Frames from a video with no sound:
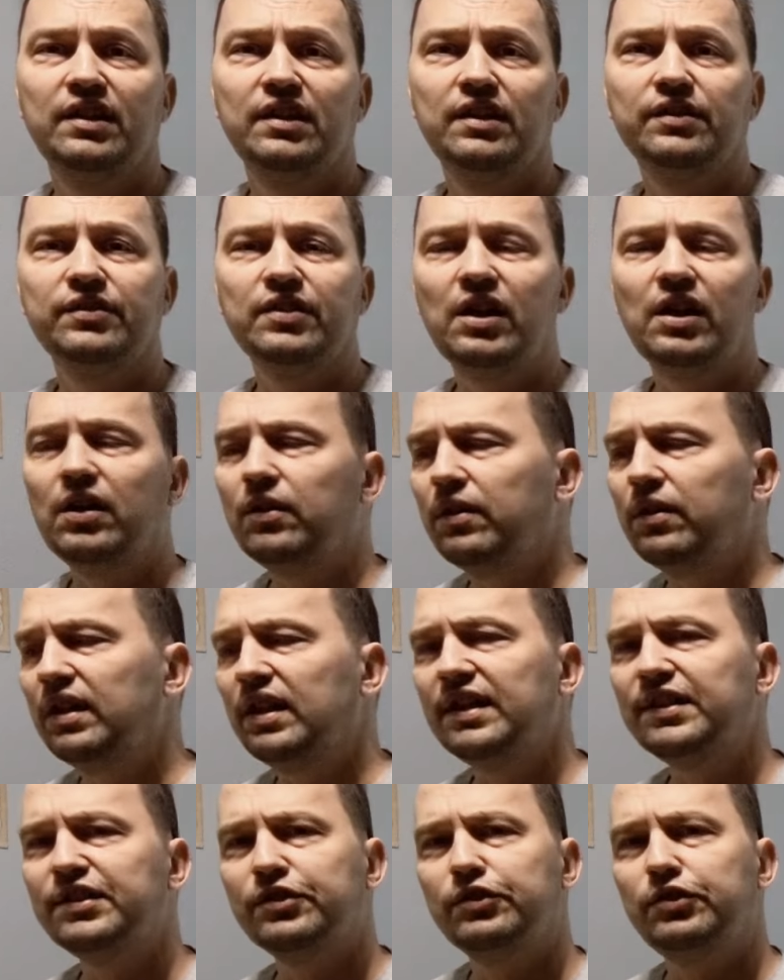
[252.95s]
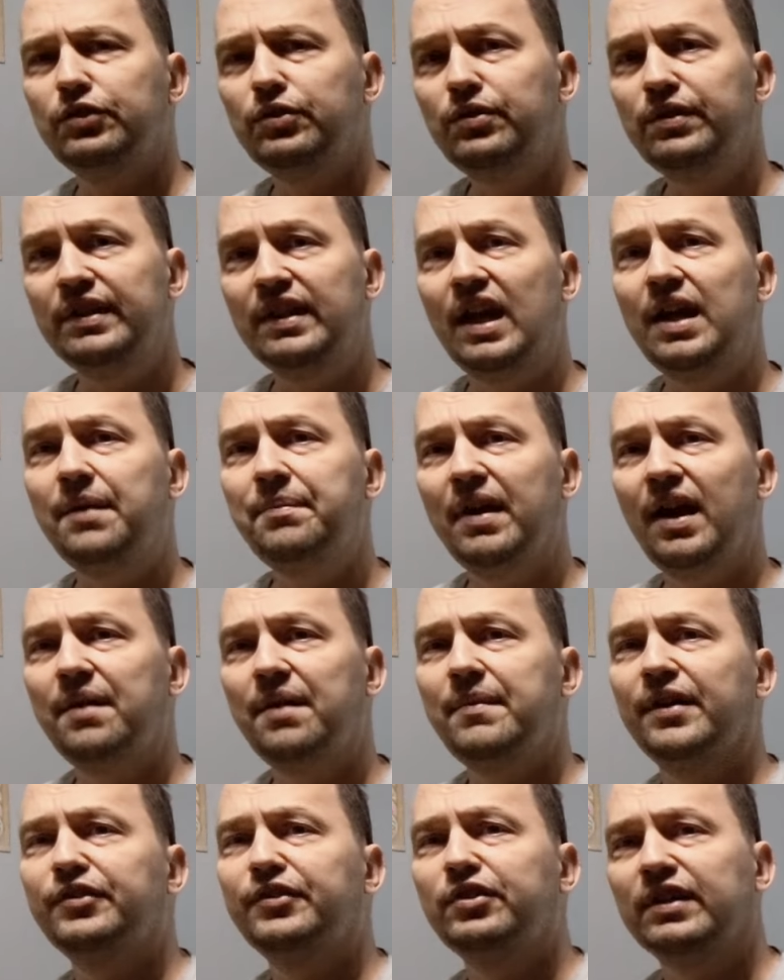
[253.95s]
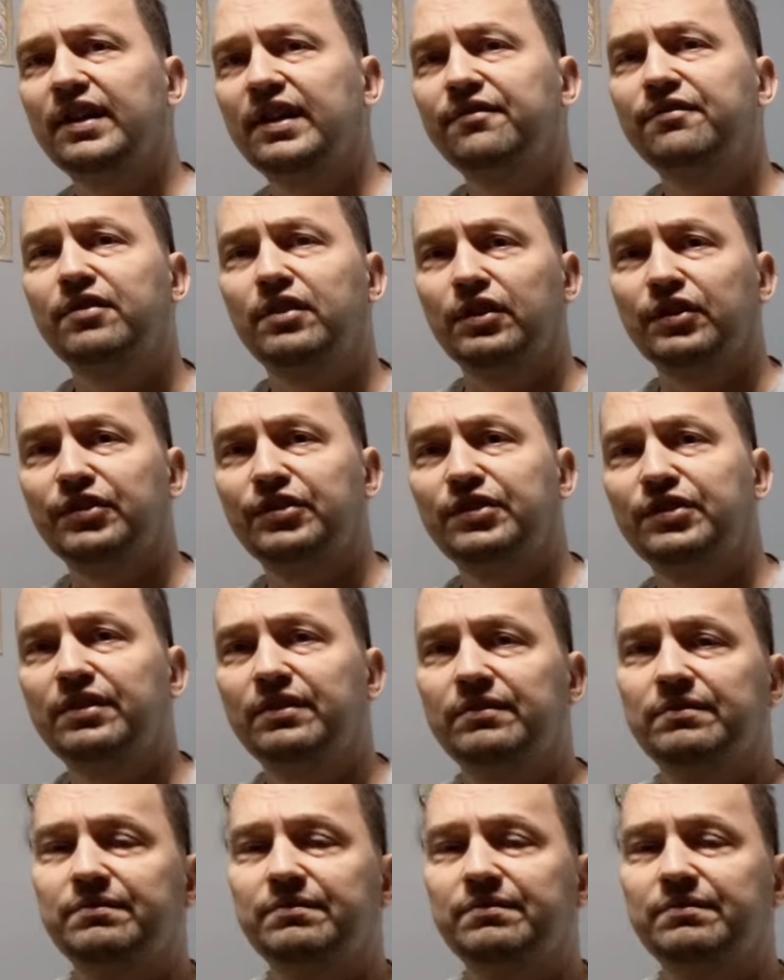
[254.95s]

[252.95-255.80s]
So let's do the API Master Kit first.